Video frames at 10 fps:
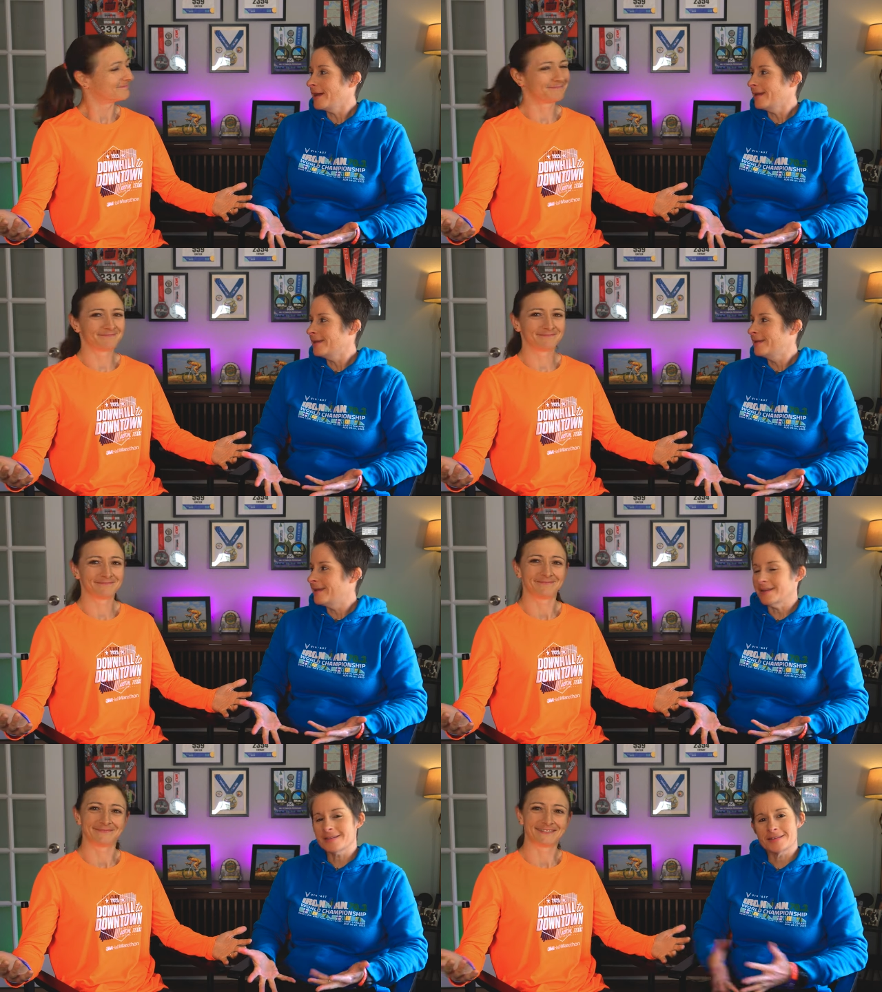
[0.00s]
Speaker 1: I
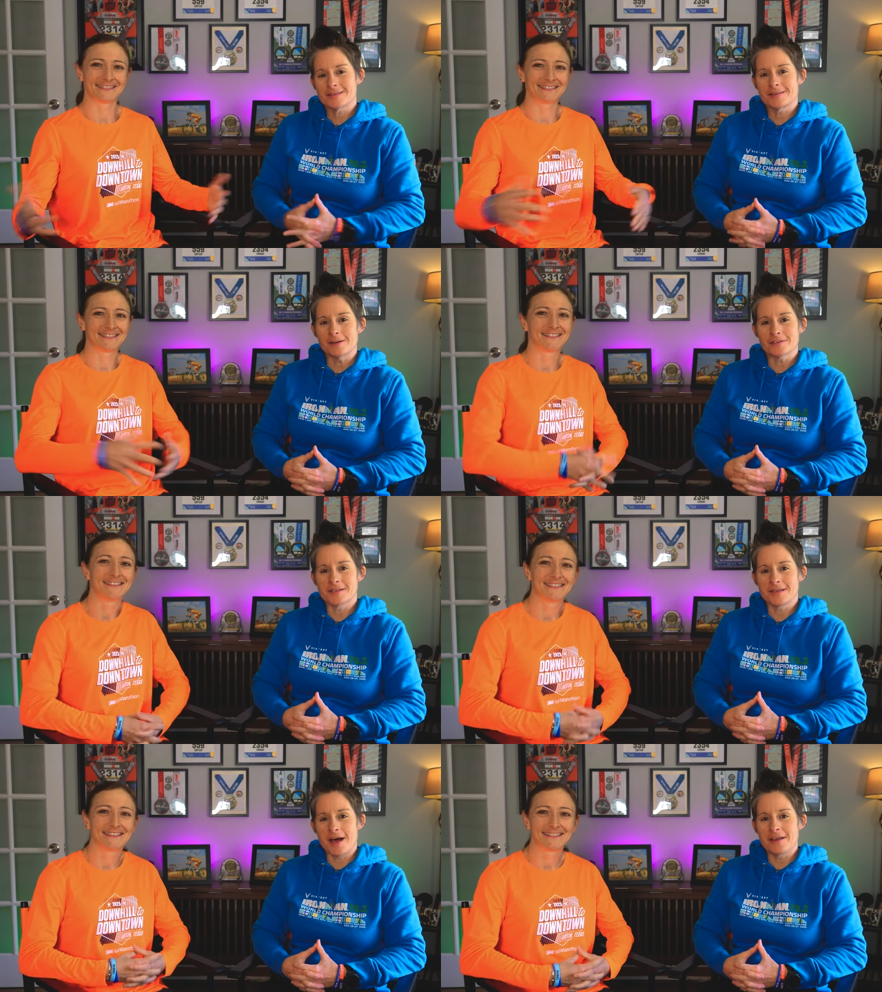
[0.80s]
guess there's a
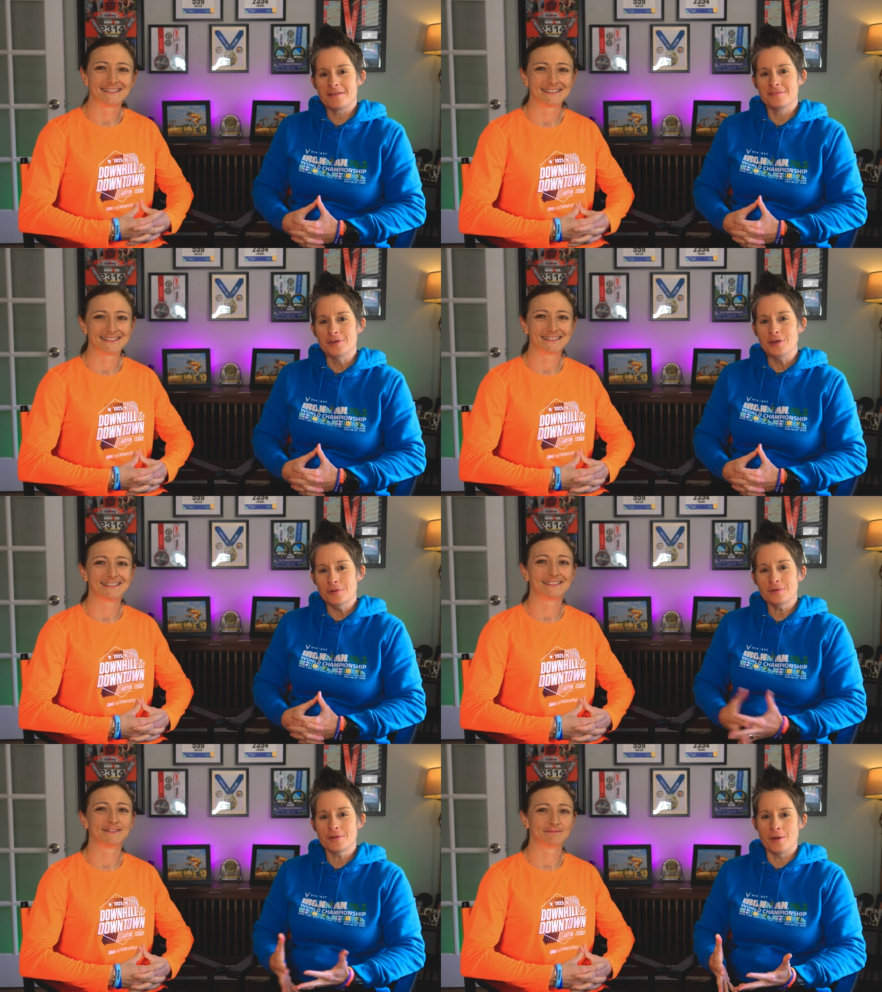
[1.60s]
lot of
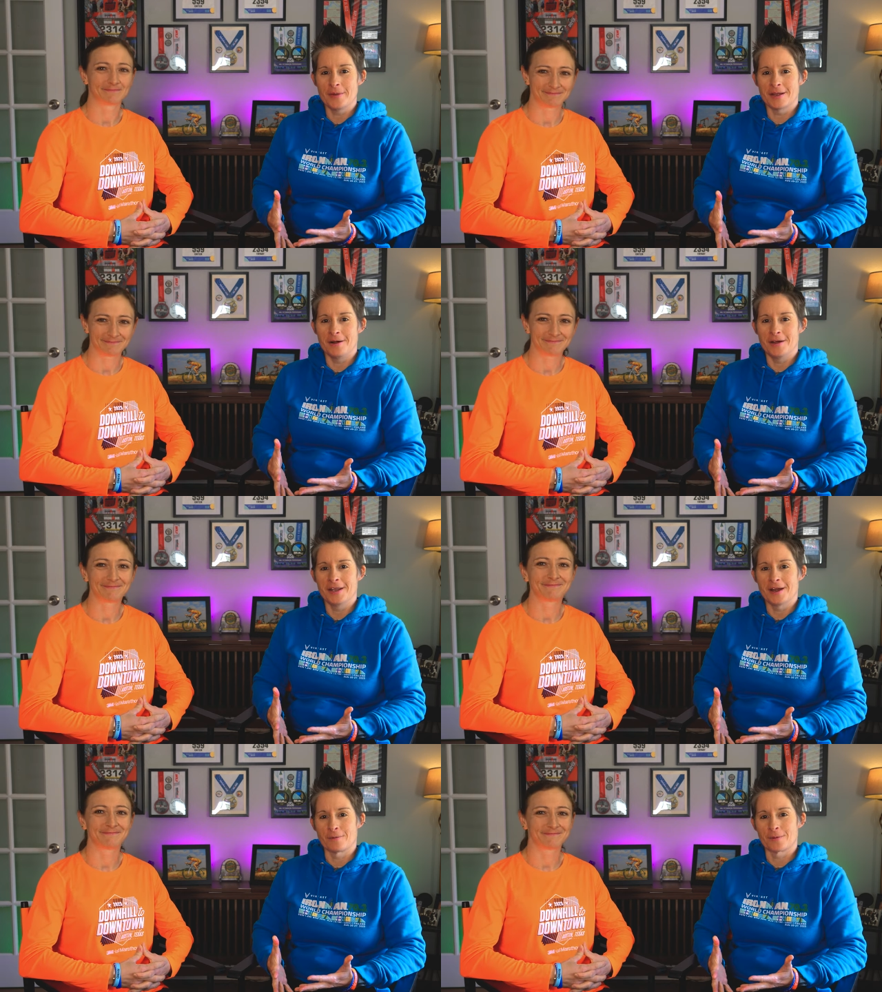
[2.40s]
new going on
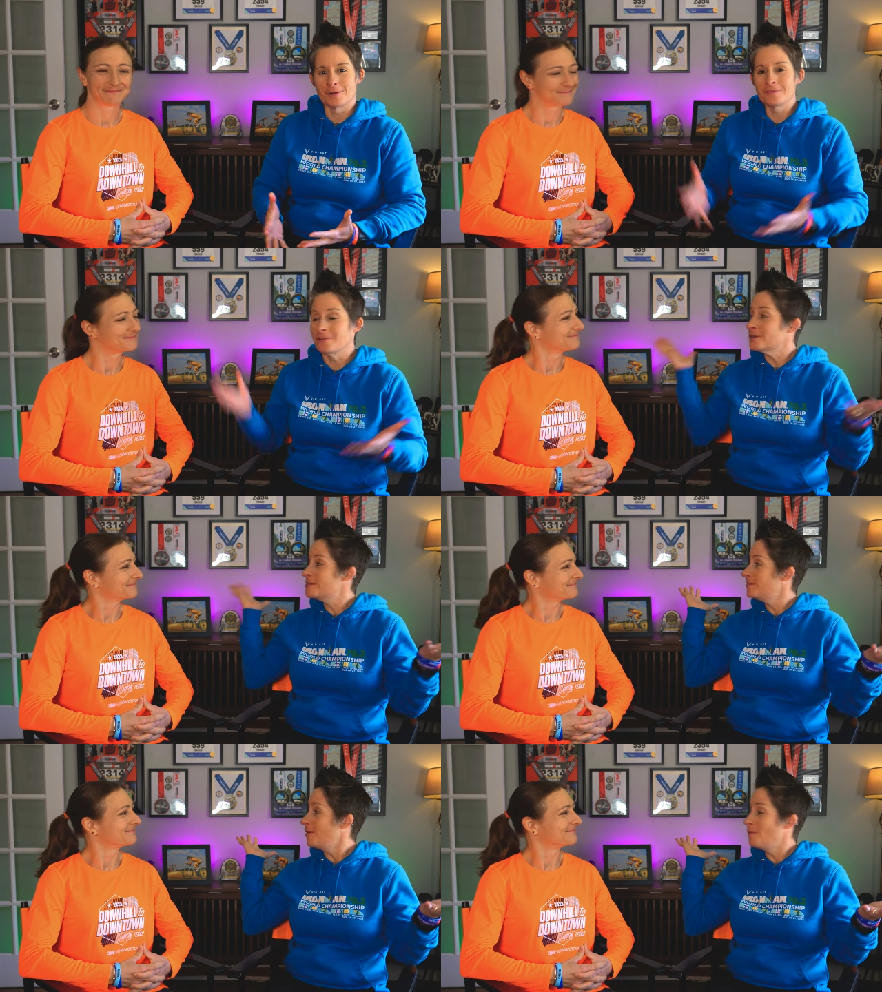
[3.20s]
in our world. First
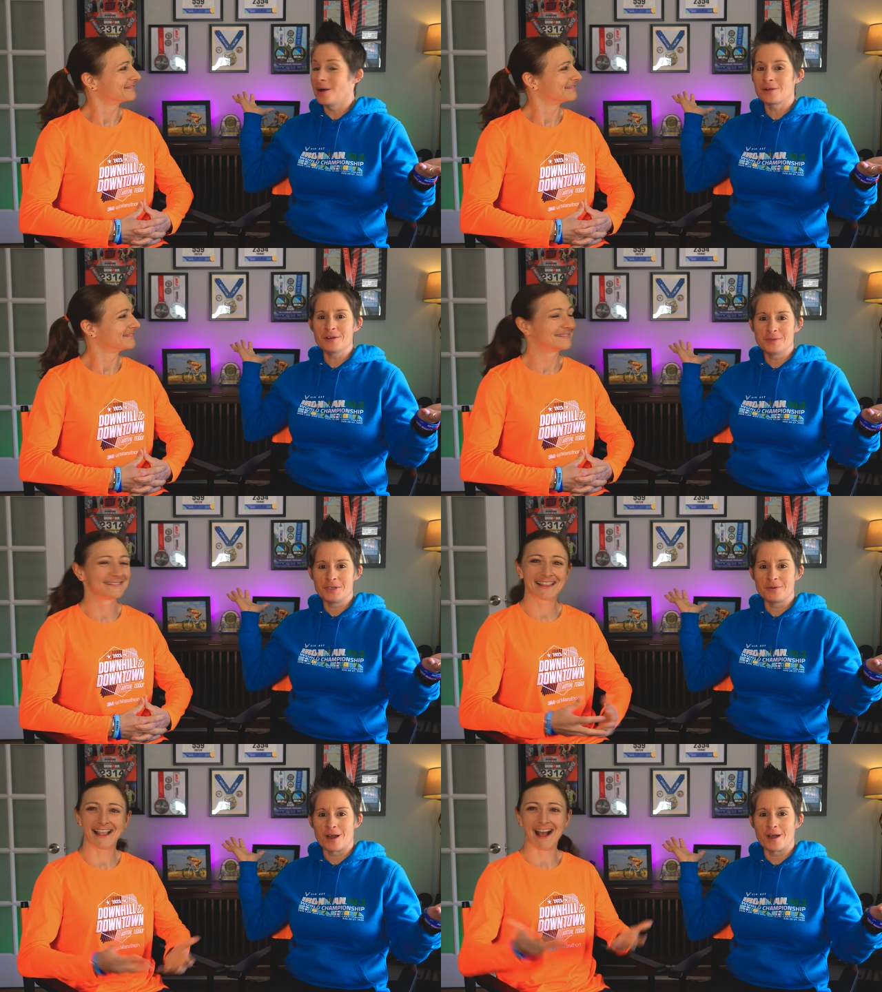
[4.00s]
of all, welcome
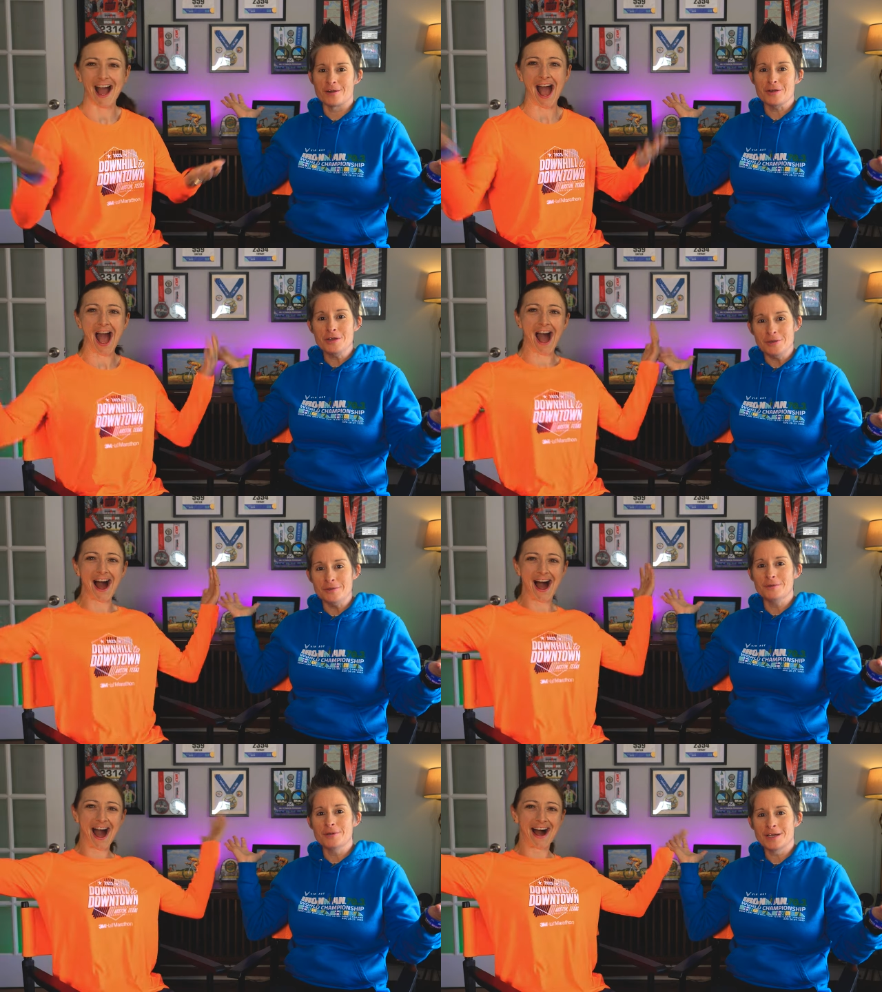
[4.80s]
to our
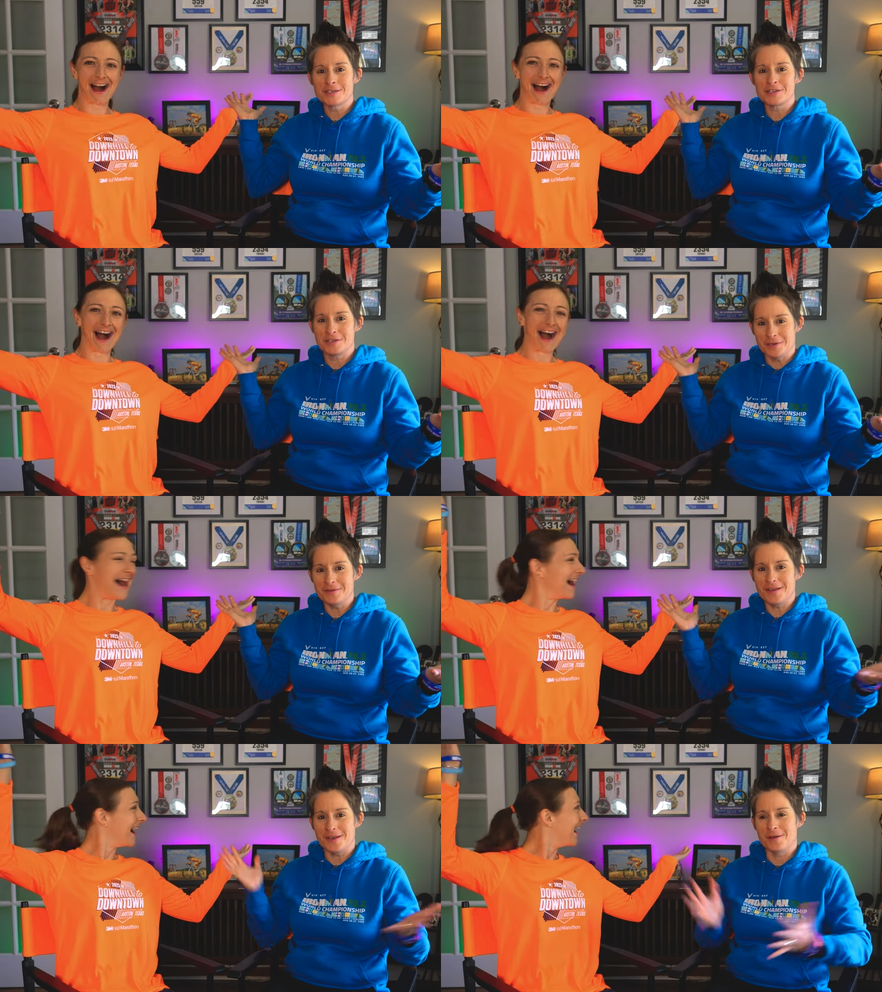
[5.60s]
new
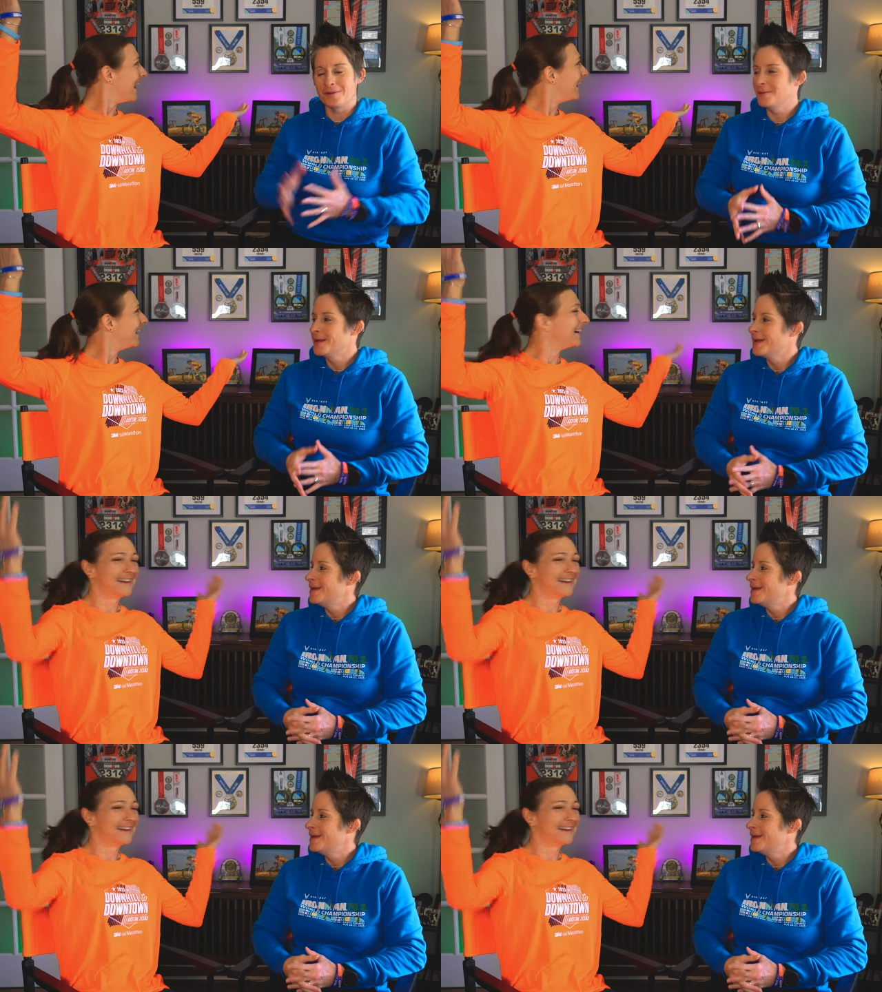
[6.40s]
studio.